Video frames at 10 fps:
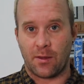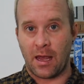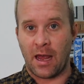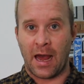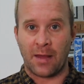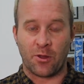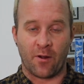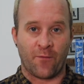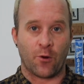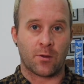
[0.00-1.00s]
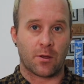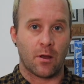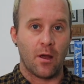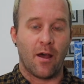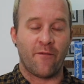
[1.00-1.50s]
They had their first
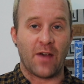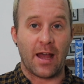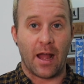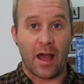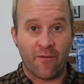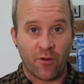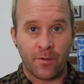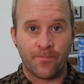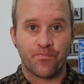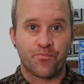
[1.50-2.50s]
event ever